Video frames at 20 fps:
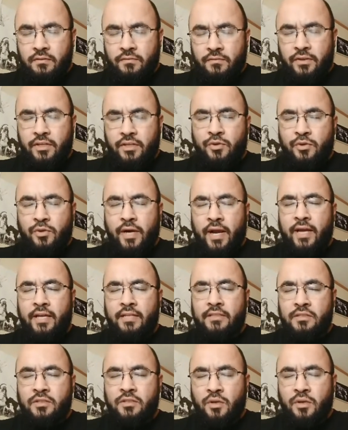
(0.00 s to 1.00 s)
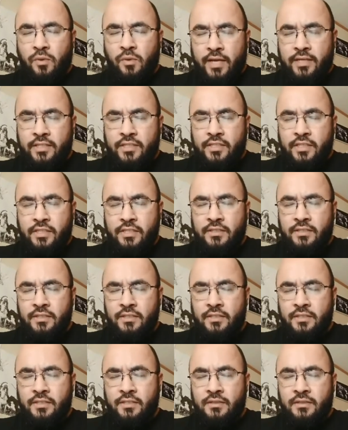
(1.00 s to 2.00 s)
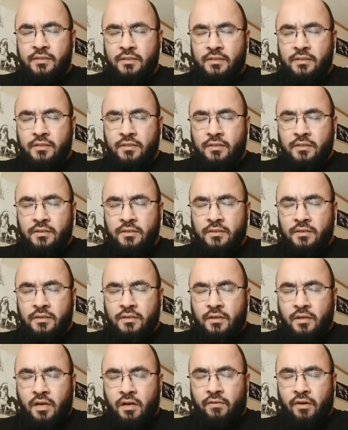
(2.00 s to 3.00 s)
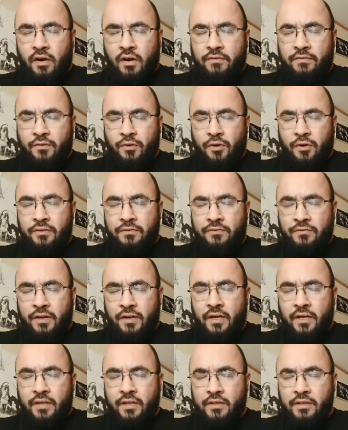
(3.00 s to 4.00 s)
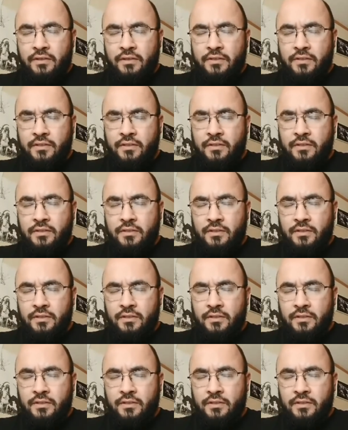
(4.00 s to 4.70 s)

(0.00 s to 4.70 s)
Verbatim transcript: for the transgressions of our forefathers.